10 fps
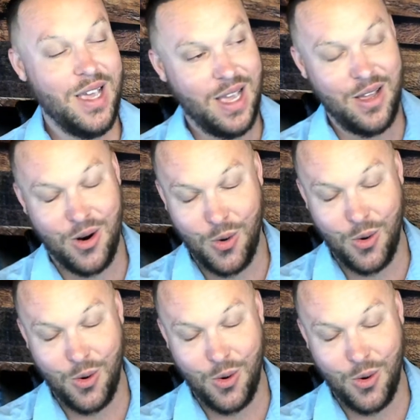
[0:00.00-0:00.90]
in our
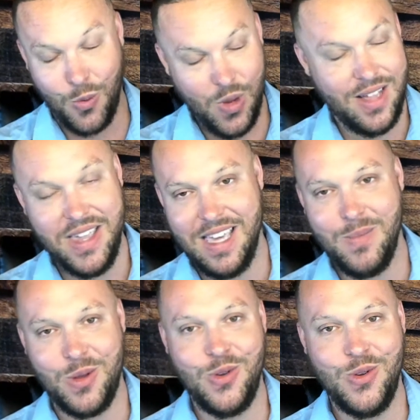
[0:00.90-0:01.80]
weekly email
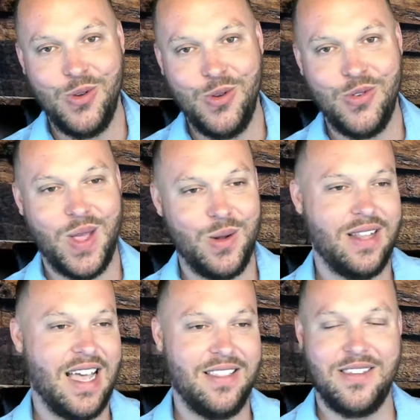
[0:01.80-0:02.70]
newsletter that's had
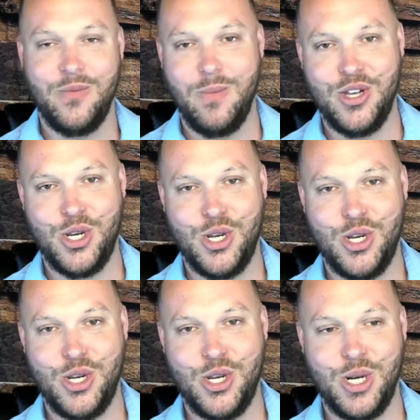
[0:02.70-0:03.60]
this information in
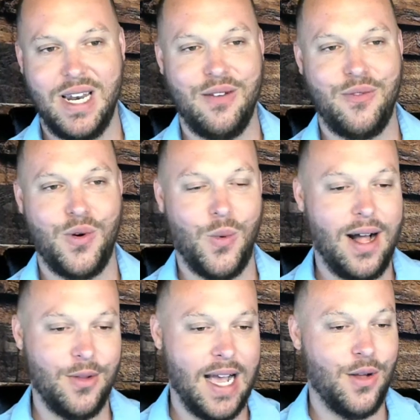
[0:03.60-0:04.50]
it for a while
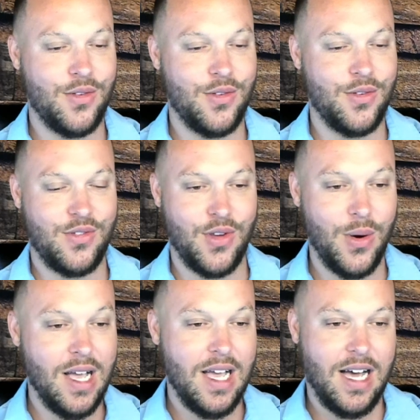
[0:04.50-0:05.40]
now. So,
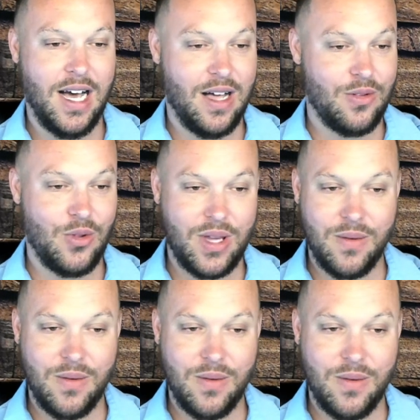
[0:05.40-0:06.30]
uh, looking
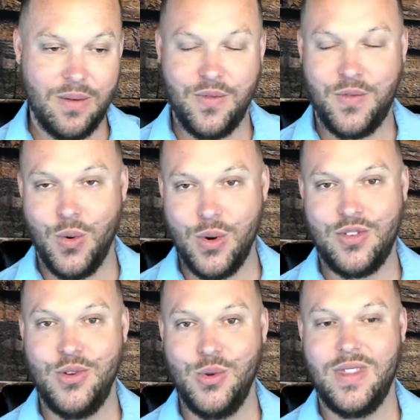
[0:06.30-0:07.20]
forward to
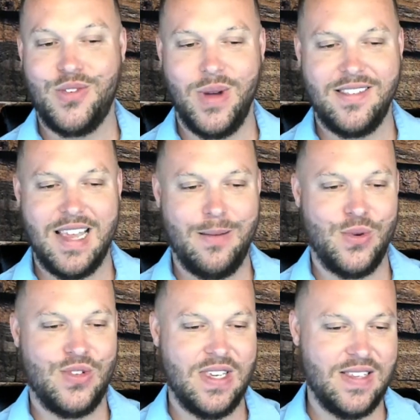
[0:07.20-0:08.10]
this red snapper
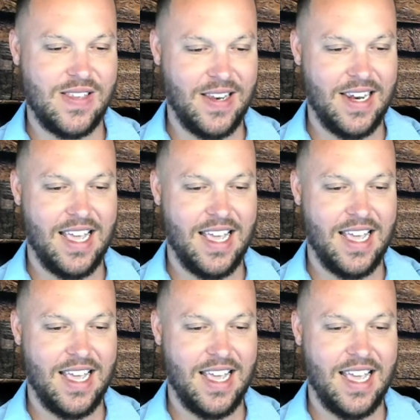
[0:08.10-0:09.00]
season,
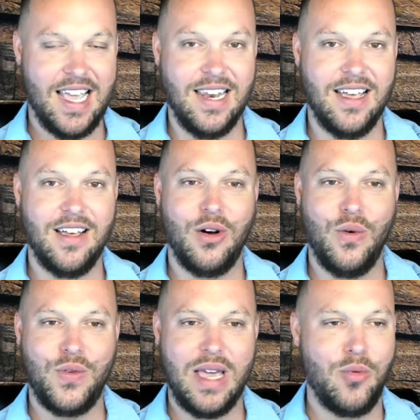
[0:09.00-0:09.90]
and uh, hopefully,
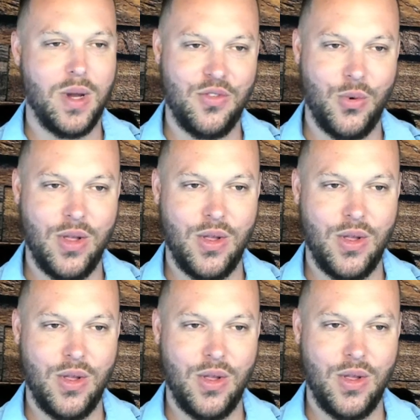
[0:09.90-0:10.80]
everybody's willing to
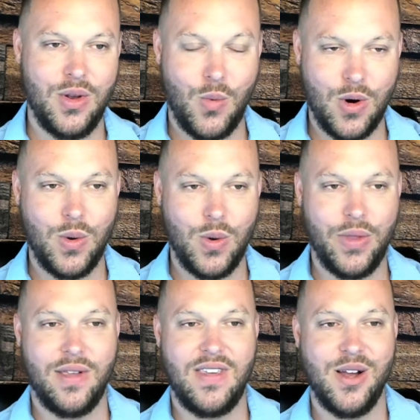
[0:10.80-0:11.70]
work with us
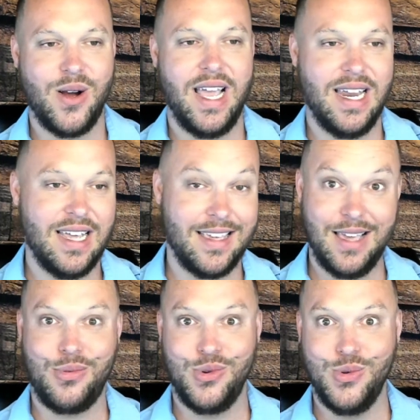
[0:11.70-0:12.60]
here and uh, get
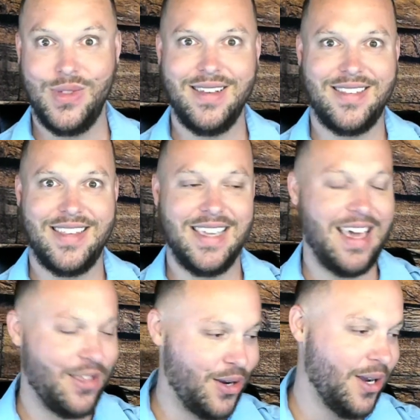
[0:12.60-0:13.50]
through this
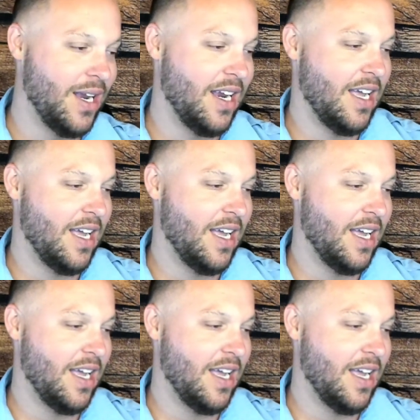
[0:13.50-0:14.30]
together. Um,